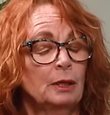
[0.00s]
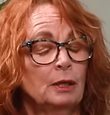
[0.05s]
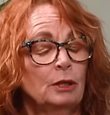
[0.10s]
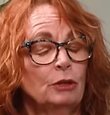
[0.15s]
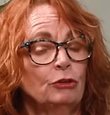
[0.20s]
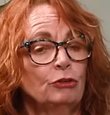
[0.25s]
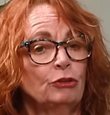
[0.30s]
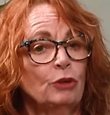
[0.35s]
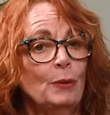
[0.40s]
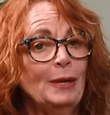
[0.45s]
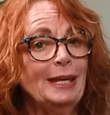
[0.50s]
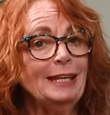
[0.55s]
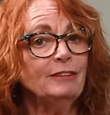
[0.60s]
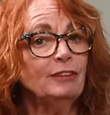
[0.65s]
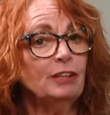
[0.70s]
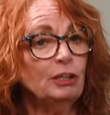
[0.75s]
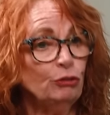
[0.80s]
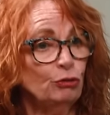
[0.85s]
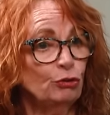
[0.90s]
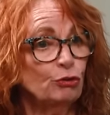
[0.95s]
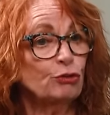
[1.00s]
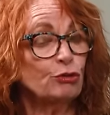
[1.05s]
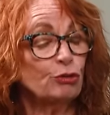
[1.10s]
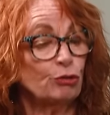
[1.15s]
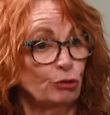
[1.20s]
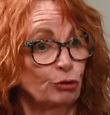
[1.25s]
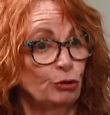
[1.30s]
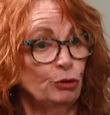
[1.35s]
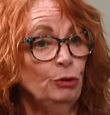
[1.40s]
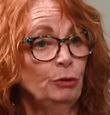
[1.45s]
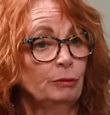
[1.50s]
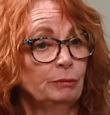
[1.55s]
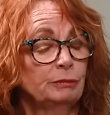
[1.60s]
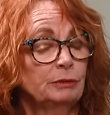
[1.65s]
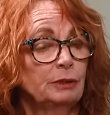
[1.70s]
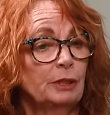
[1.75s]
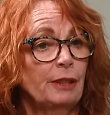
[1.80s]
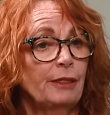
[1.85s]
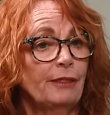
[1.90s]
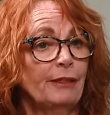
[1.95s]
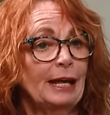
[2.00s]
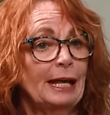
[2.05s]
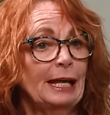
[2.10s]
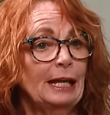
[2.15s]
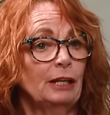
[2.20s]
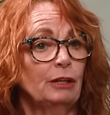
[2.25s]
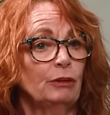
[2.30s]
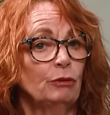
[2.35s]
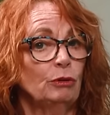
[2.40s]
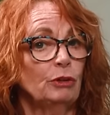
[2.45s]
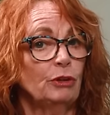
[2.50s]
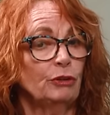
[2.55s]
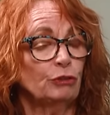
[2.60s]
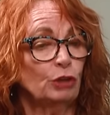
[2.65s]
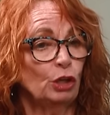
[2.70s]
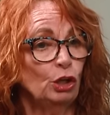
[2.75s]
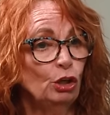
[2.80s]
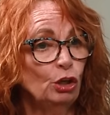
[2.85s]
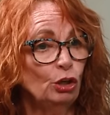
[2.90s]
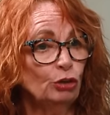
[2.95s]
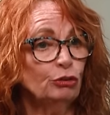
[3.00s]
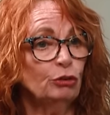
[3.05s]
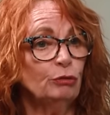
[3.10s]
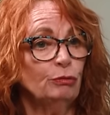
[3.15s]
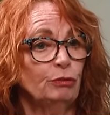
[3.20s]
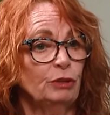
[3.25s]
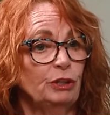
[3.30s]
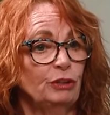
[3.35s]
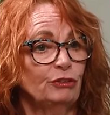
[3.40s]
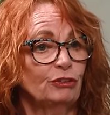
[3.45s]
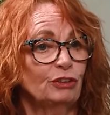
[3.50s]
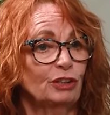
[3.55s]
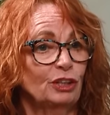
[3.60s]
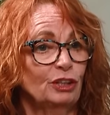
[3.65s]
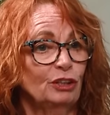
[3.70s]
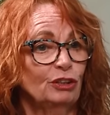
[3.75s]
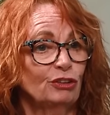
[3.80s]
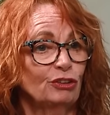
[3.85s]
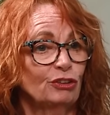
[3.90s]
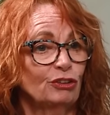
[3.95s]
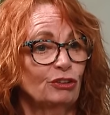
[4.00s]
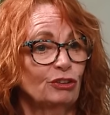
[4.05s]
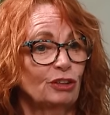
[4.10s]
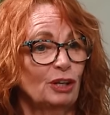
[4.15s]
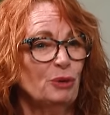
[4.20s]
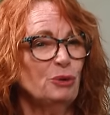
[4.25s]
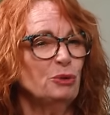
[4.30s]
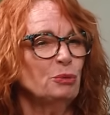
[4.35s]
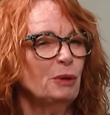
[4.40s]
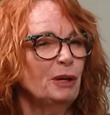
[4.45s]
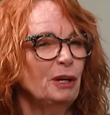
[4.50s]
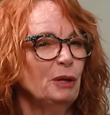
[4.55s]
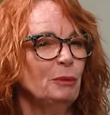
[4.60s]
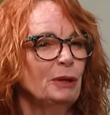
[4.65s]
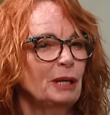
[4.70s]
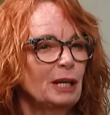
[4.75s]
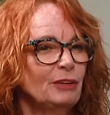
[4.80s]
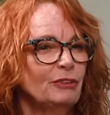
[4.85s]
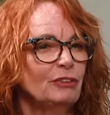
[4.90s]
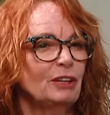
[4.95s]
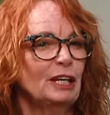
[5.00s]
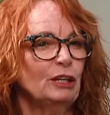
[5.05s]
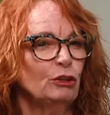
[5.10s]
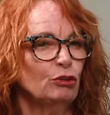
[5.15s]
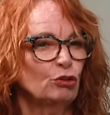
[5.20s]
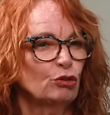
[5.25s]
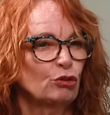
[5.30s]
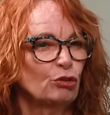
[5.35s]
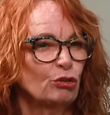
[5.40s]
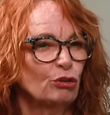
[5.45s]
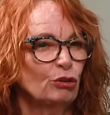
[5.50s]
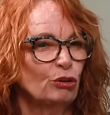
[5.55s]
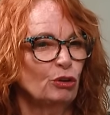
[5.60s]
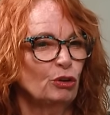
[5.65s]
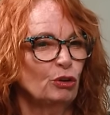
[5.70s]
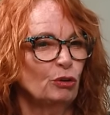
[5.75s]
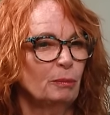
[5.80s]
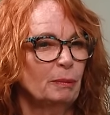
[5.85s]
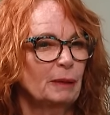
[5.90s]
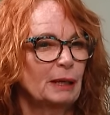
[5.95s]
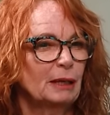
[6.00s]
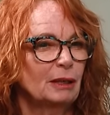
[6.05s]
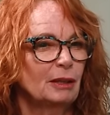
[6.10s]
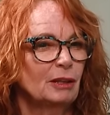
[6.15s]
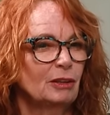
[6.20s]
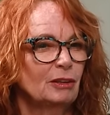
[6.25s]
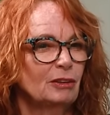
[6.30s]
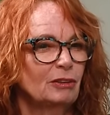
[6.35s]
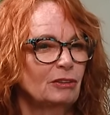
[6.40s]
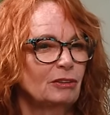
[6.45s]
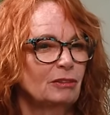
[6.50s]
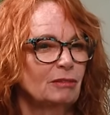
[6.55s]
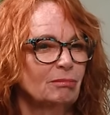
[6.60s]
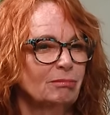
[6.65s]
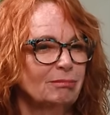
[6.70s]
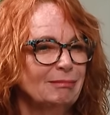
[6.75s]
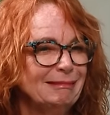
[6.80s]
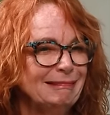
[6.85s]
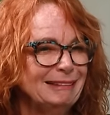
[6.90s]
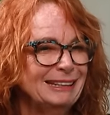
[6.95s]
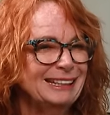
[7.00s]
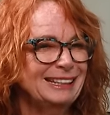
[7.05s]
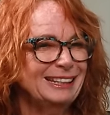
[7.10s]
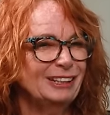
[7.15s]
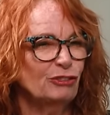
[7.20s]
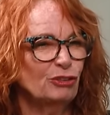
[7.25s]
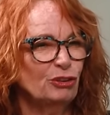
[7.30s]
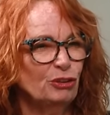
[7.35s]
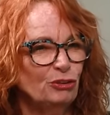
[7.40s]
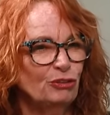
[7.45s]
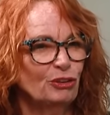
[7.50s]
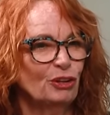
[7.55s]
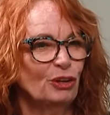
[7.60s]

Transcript: So it is true that there's a lot of research. I always worry when I say it's true because true is not